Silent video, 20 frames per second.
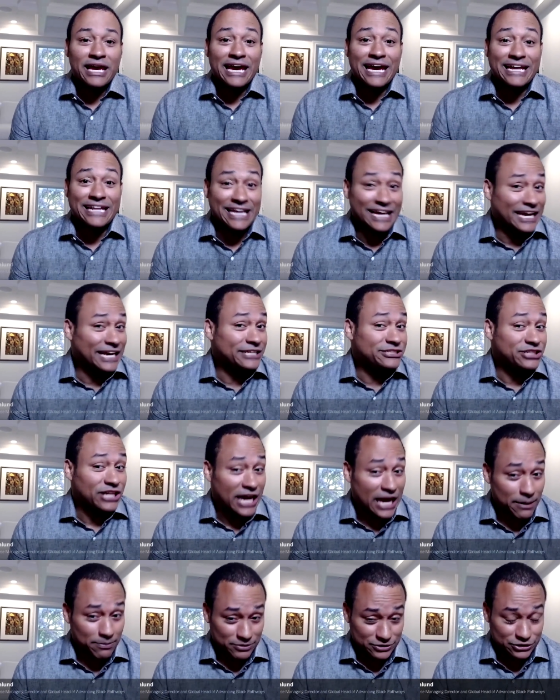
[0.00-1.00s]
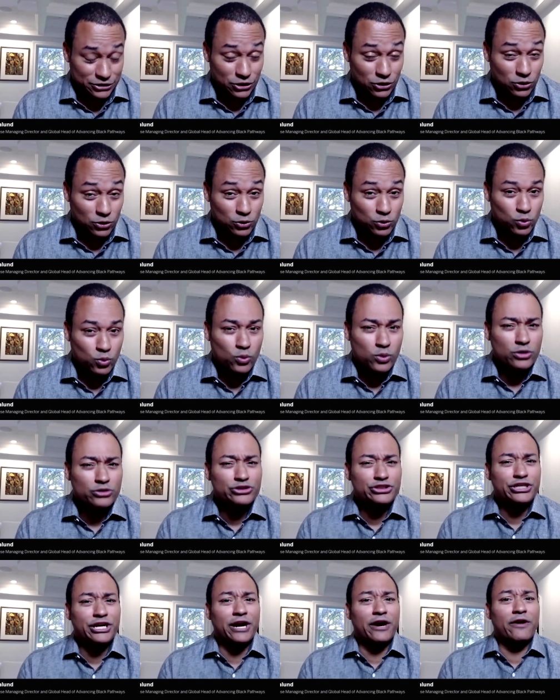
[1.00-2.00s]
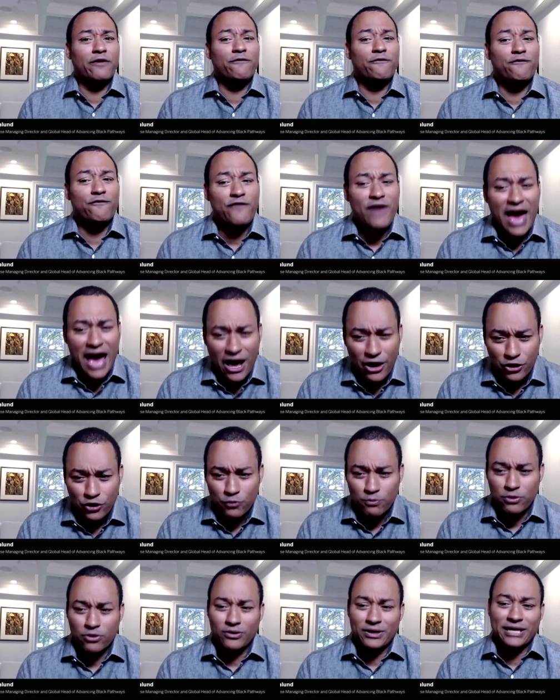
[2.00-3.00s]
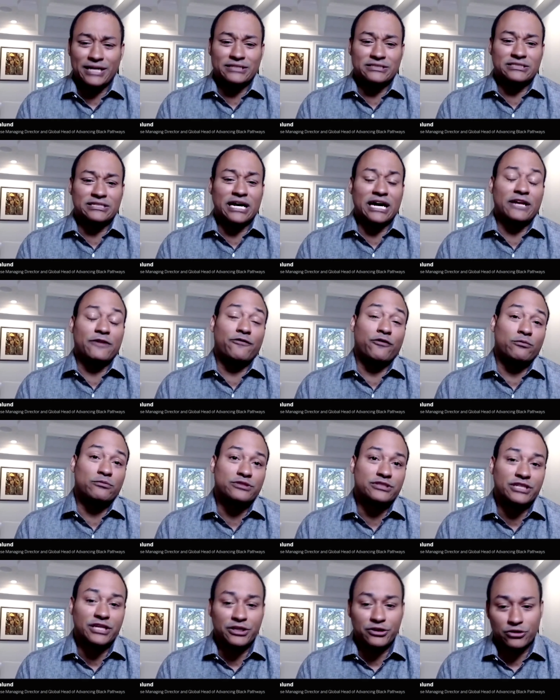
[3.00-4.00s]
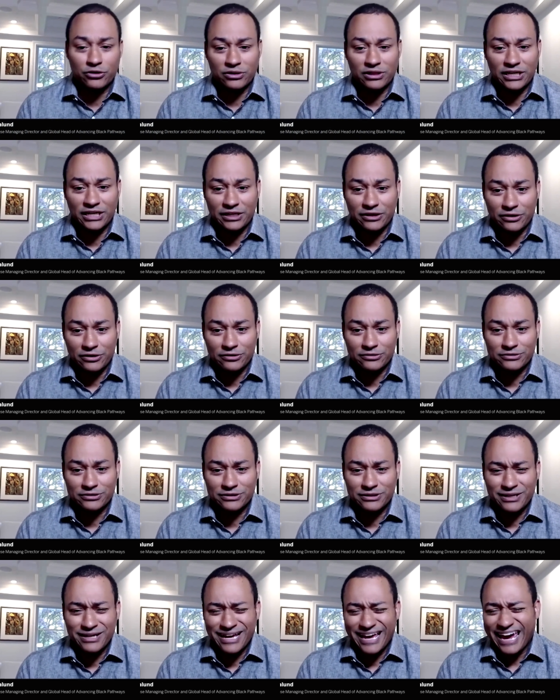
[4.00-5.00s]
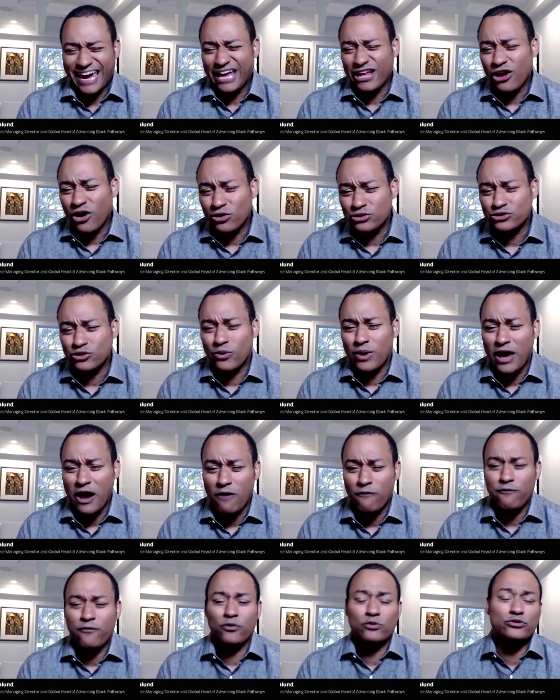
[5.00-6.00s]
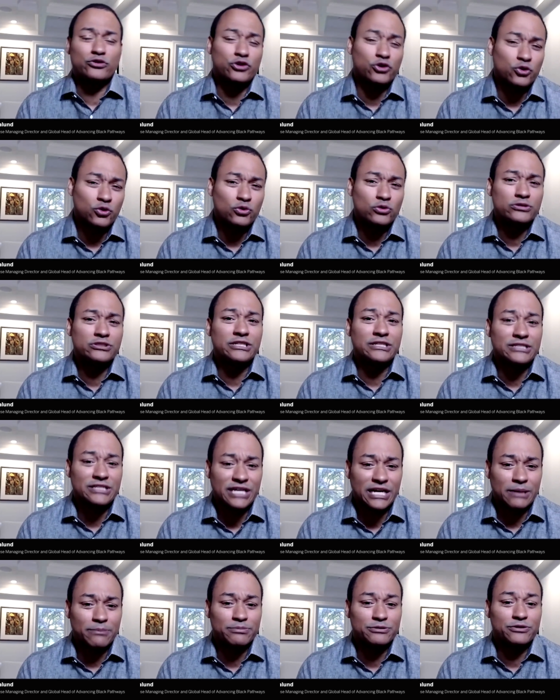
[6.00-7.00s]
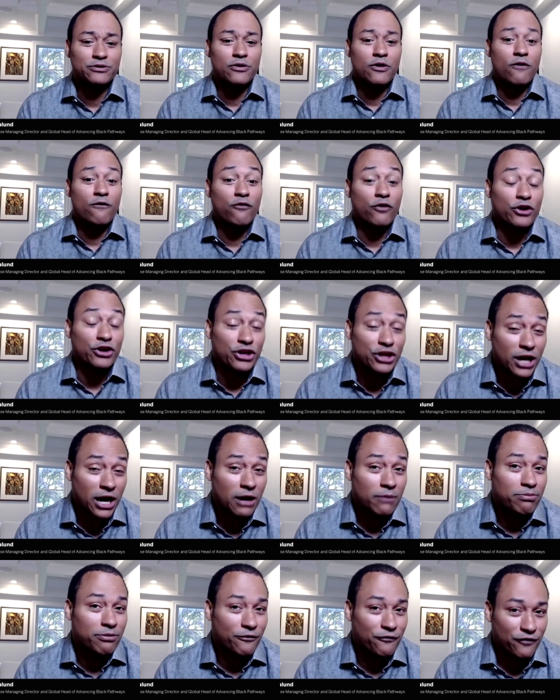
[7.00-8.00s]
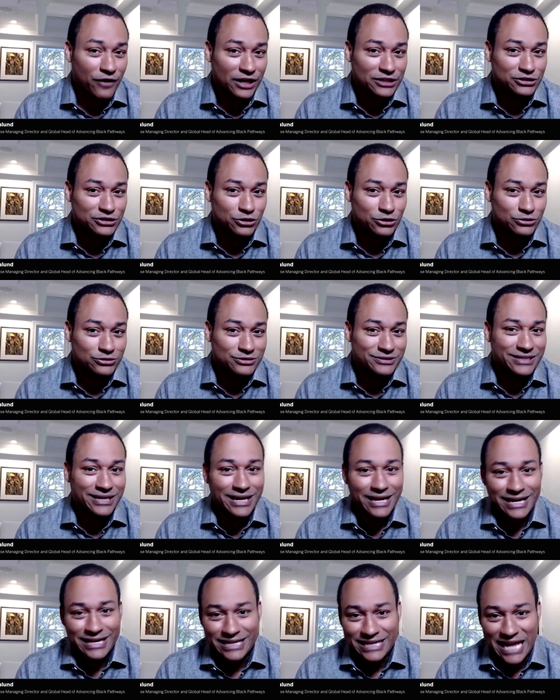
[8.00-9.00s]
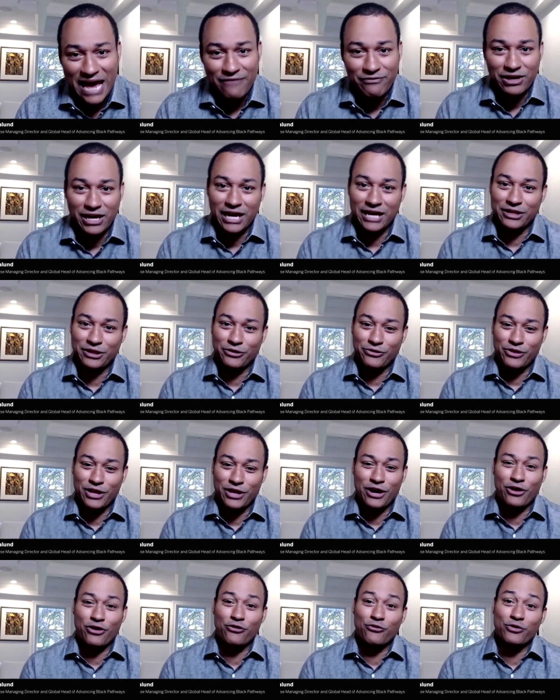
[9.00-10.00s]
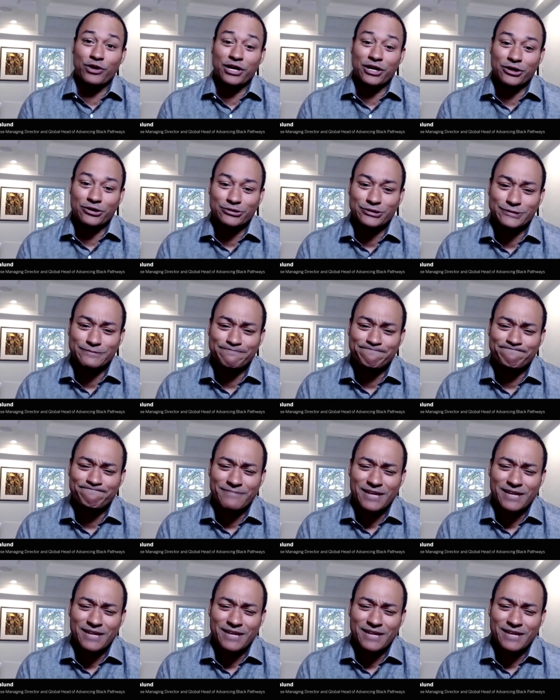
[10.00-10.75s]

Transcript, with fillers: In each episode, we'll share valuable insights from senior leaders and also helpful tools and tips for young professionals navigating their careers.